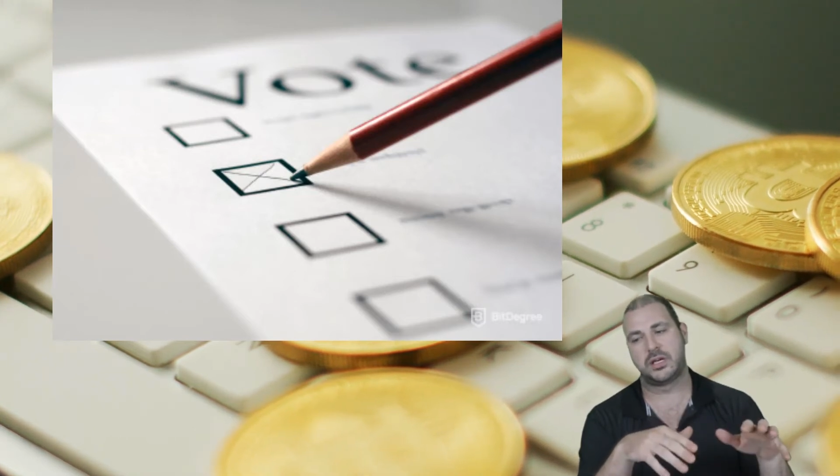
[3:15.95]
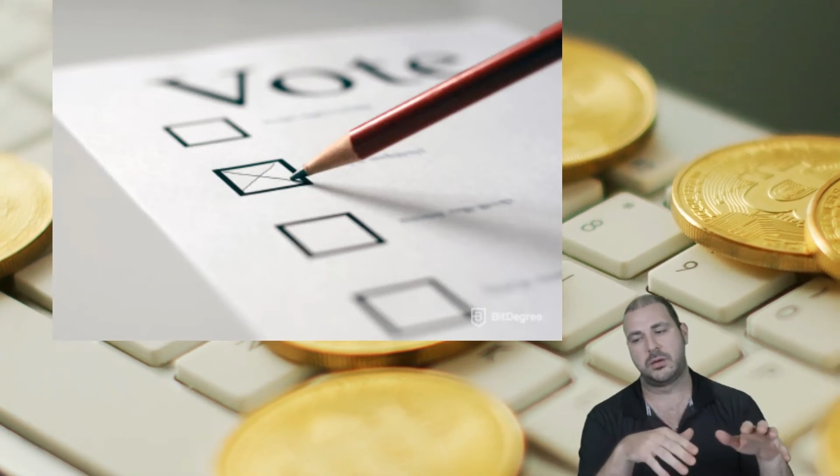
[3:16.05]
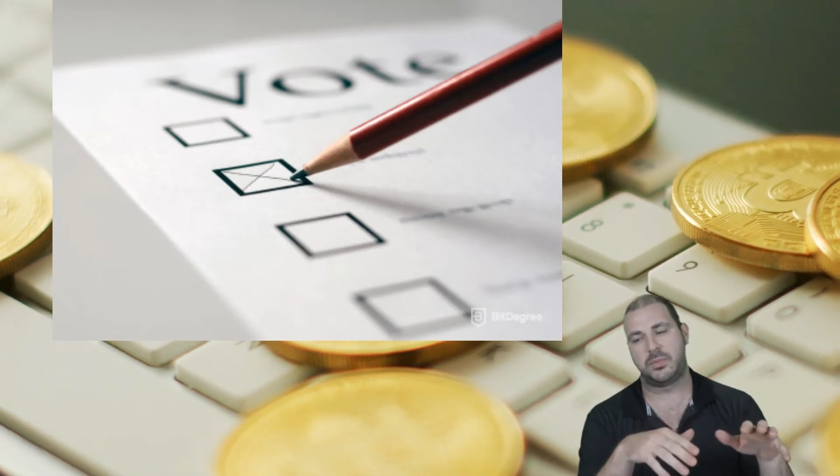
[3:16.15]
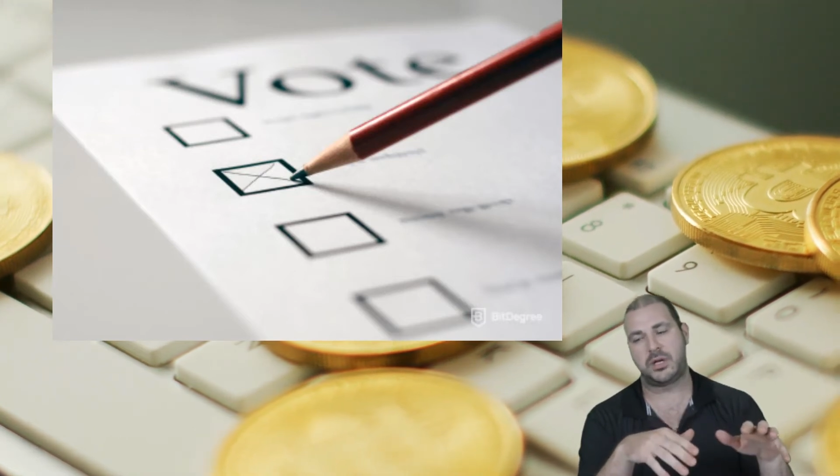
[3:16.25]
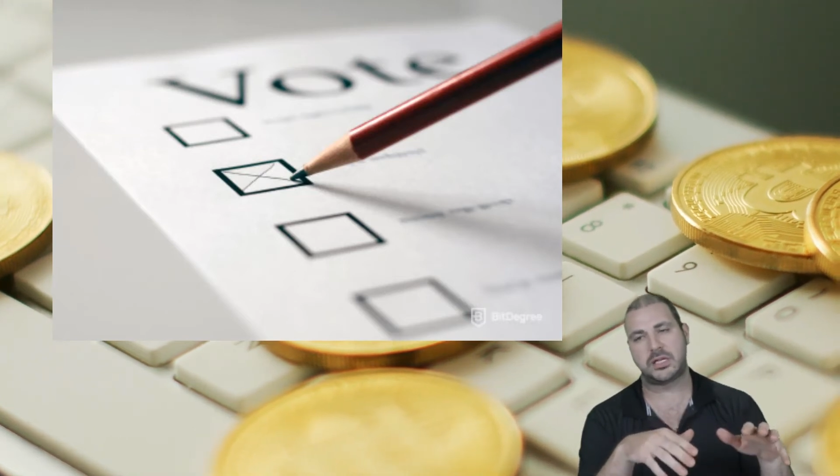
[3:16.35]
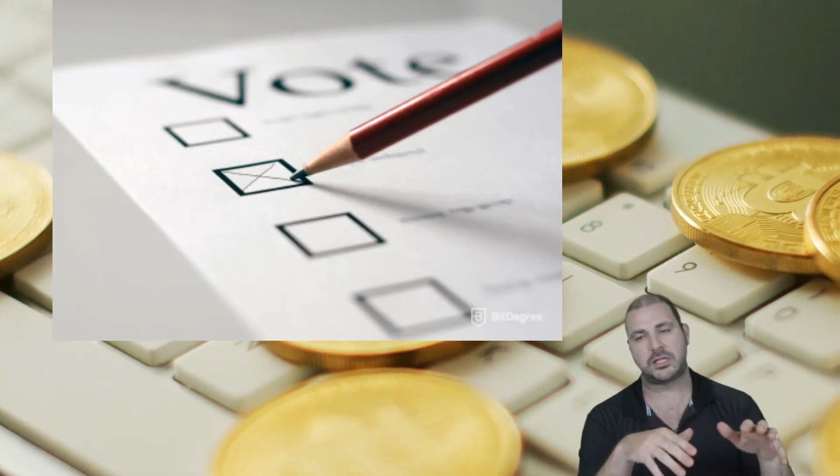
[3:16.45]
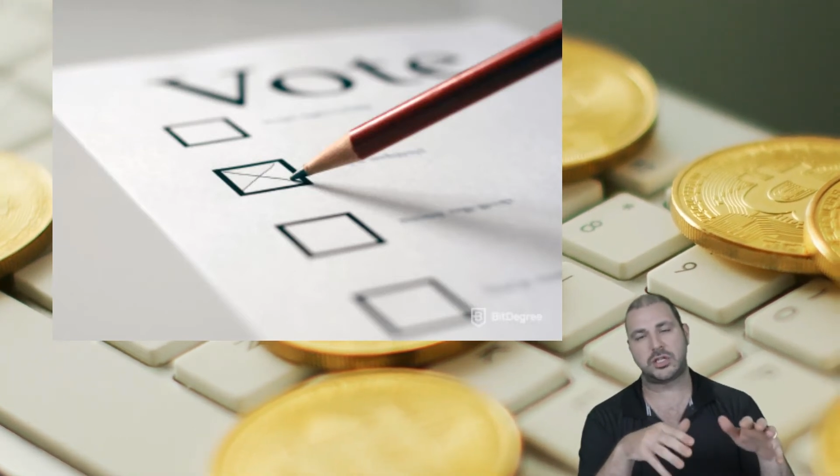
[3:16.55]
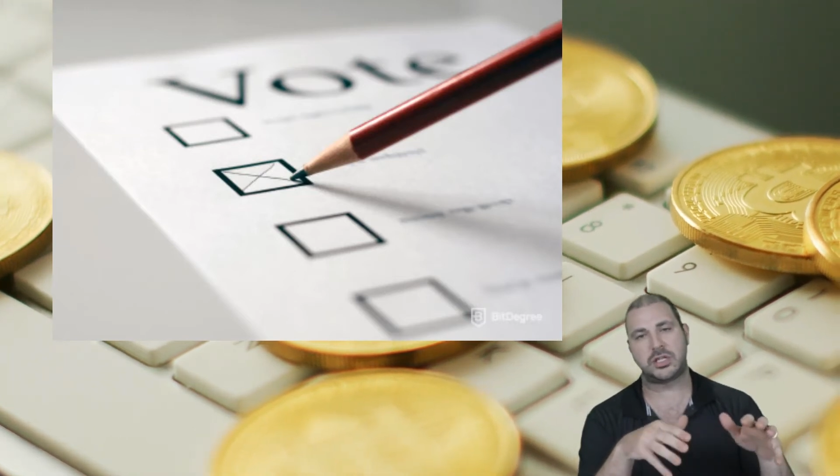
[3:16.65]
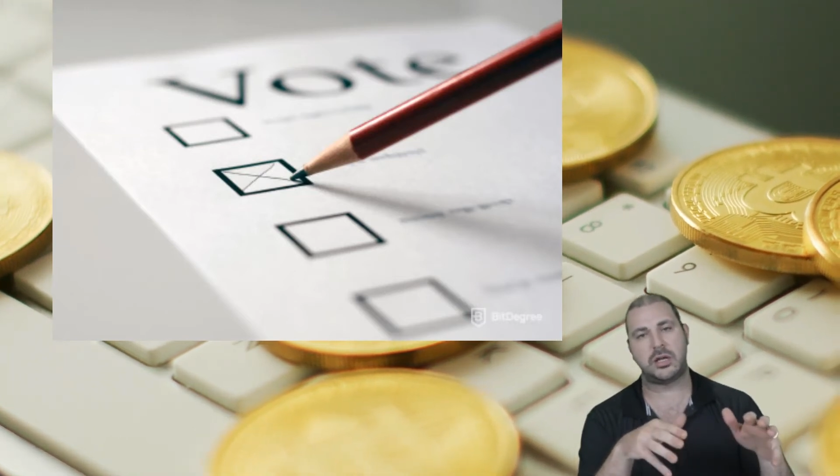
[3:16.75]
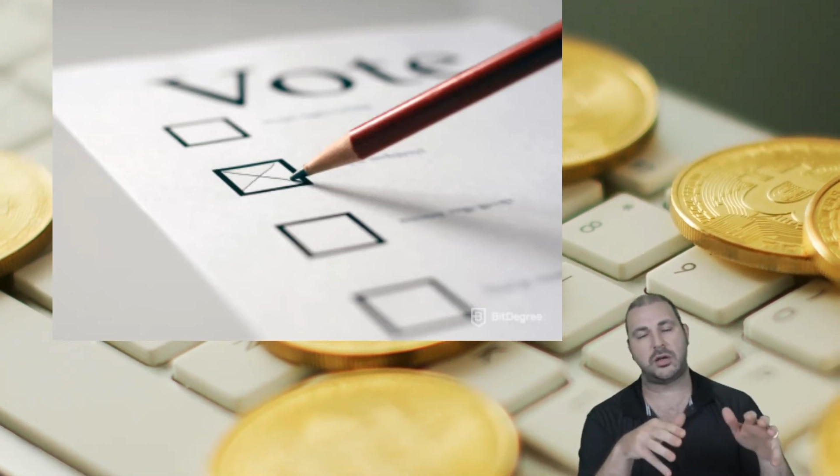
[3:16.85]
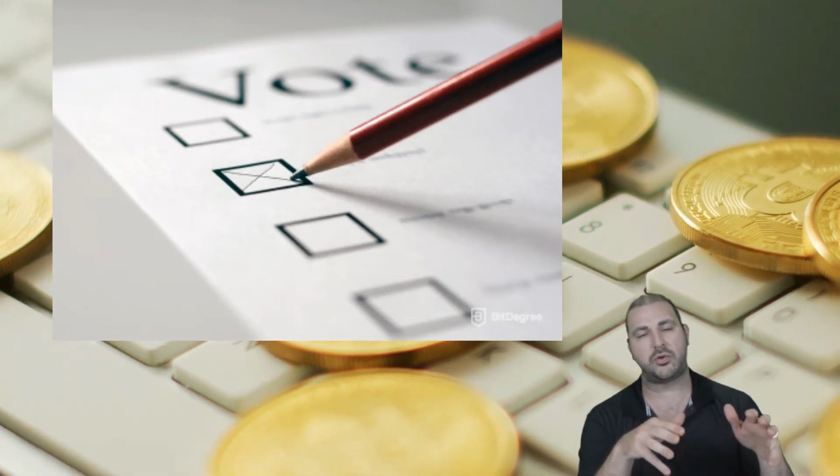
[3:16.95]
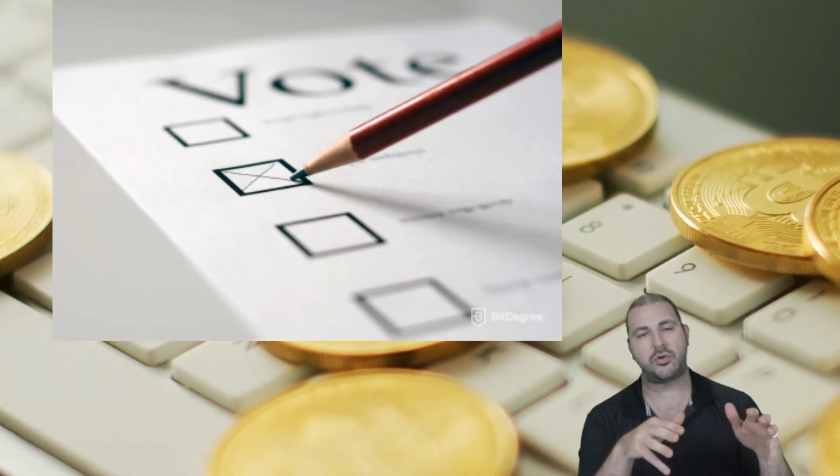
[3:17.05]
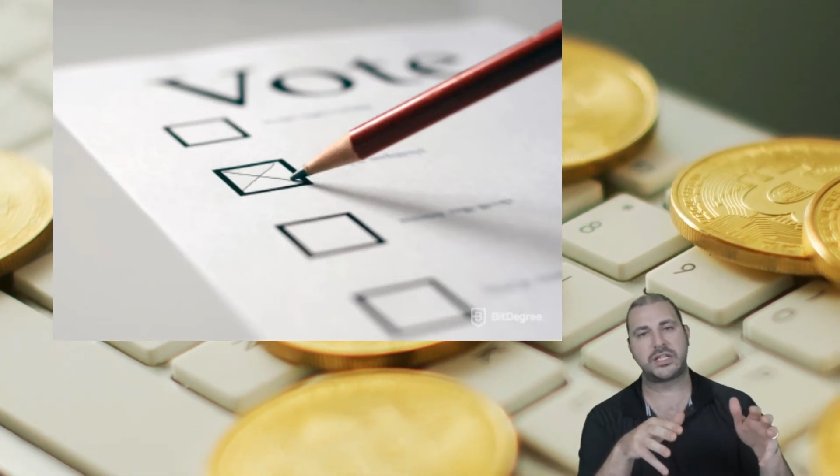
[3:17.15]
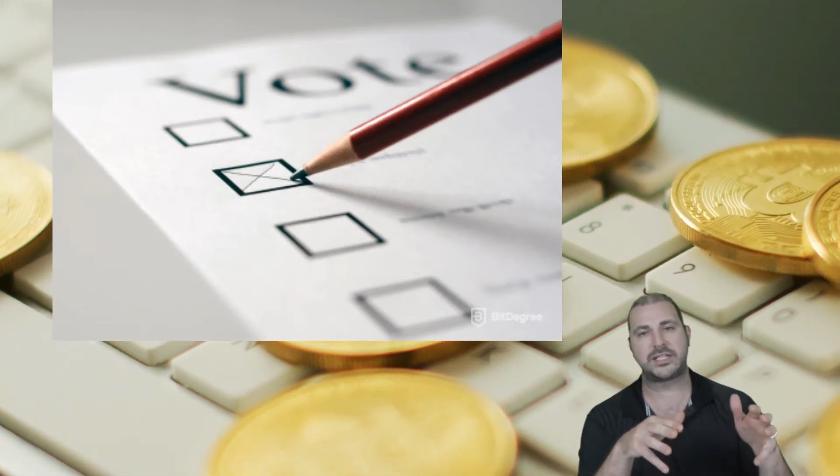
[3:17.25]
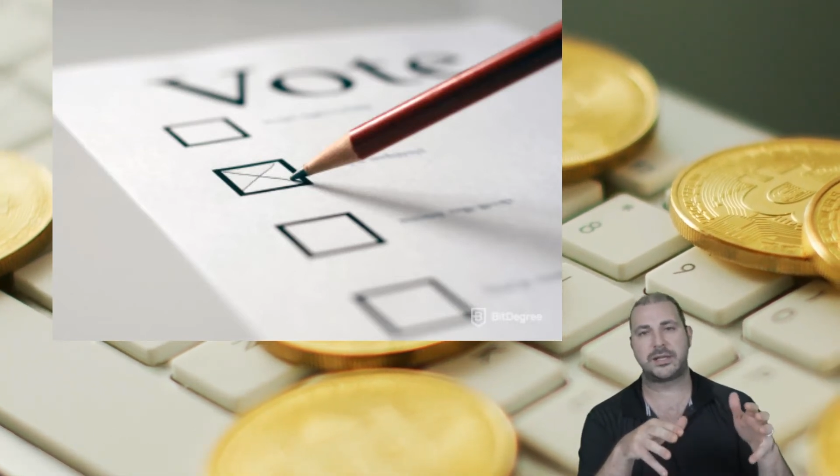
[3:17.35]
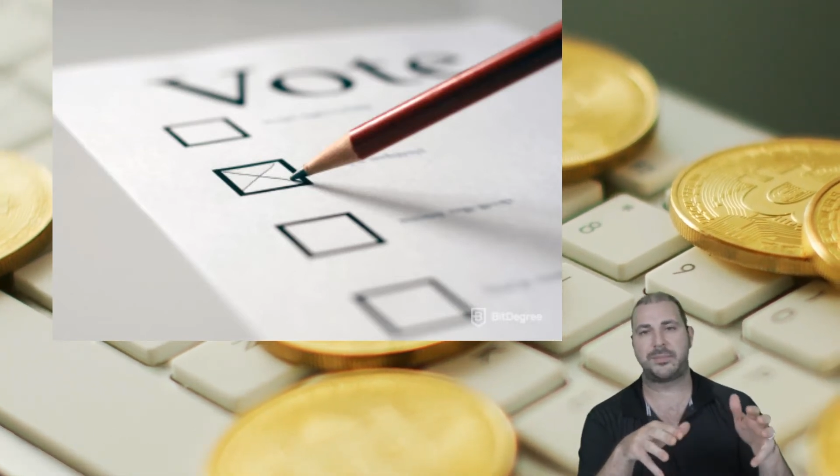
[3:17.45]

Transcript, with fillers: because it just increases the